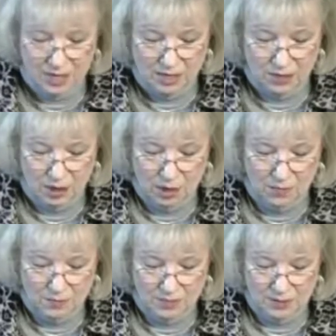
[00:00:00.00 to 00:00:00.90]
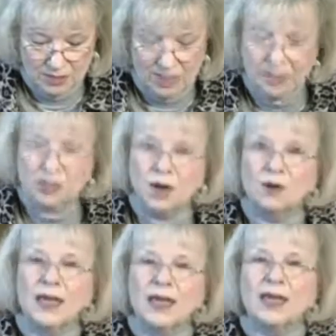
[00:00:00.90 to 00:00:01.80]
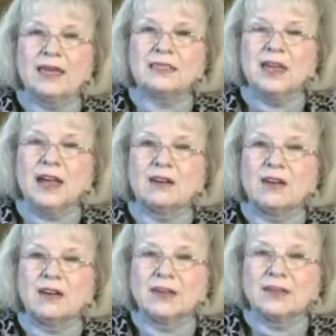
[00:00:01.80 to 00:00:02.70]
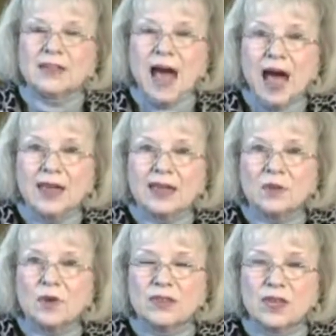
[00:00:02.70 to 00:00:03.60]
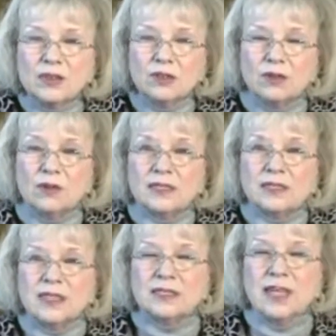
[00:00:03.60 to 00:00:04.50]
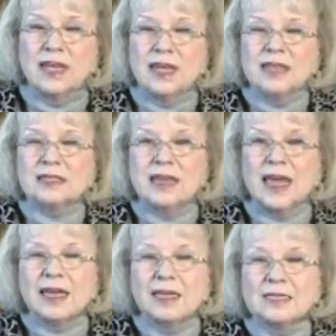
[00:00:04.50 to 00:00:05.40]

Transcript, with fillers: So, you see, so he's there dying within you. It says he's laying his